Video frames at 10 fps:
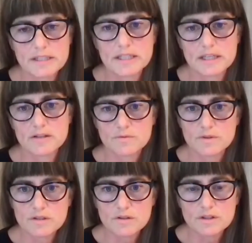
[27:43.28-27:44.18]
tedious
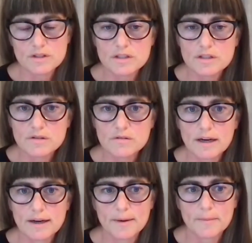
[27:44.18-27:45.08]
research to do.
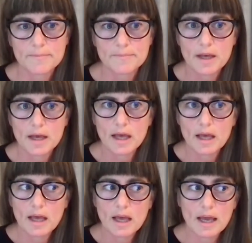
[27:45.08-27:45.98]
Um,
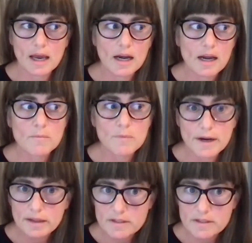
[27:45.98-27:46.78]
And I'm writing